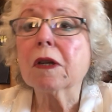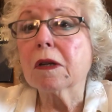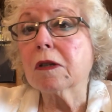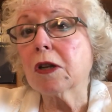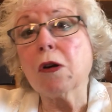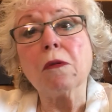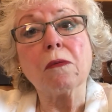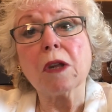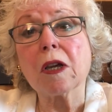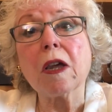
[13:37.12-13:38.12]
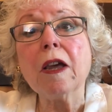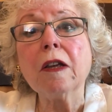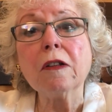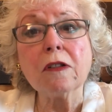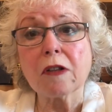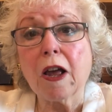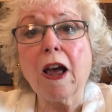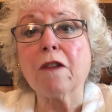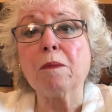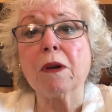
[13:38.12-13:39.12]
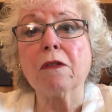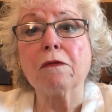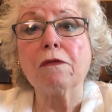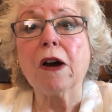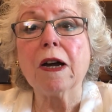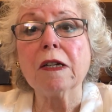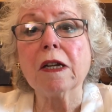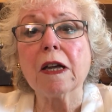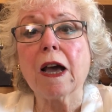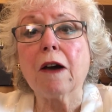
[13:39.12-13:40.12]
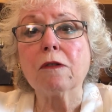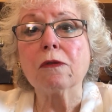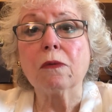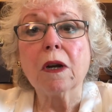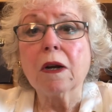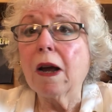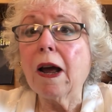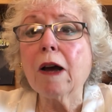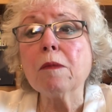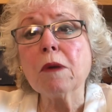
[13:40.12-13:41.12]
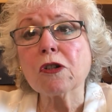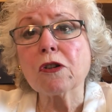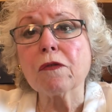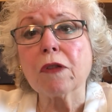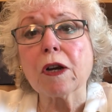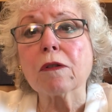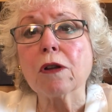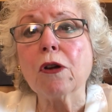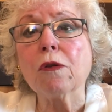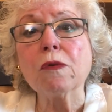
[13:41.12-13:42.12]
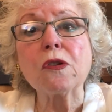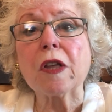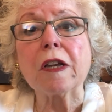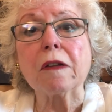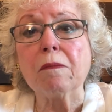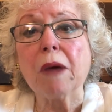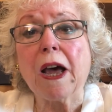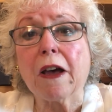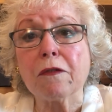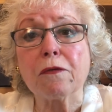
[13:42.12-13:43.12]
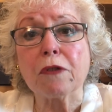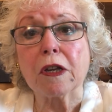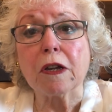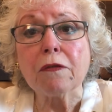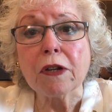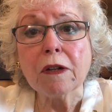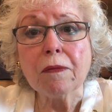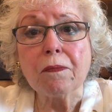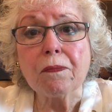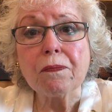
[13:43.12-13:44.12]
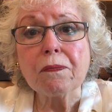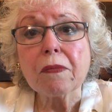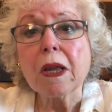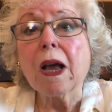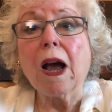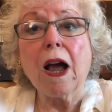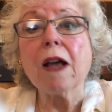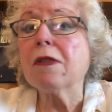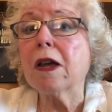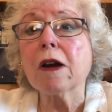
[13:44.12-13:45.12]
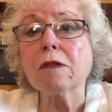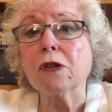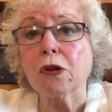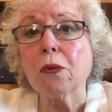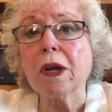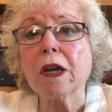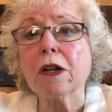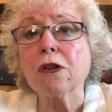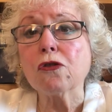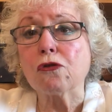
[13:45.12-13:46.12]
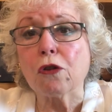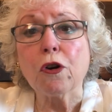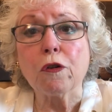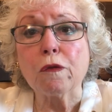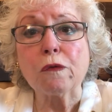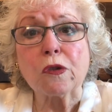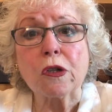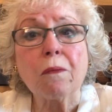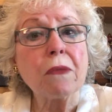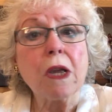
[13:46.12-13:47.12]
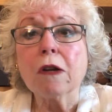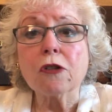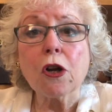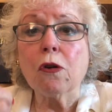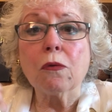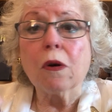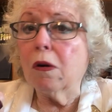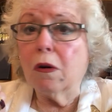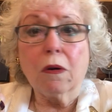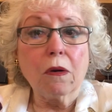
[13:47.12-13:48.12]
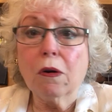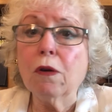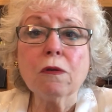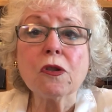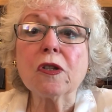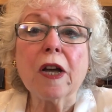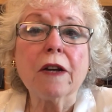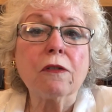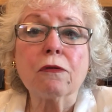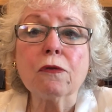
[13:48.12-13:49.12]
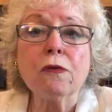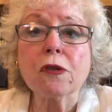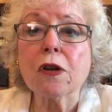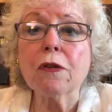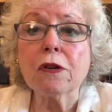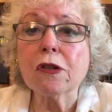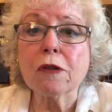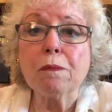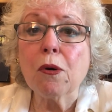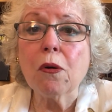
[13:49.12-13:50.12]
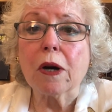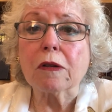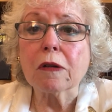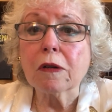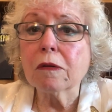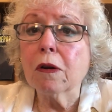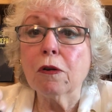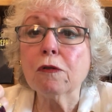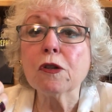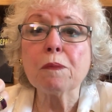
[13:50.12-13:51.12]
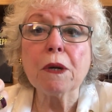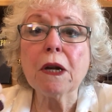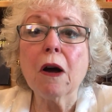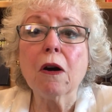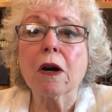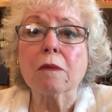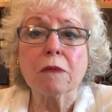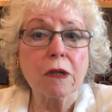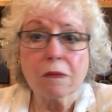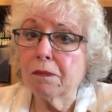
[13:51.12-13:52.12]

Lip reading: So the kids have been finding out how much of their loans they can have forgiven, and they're doing it in droves. So who's Ted Cruz going to support? Who's been harmed?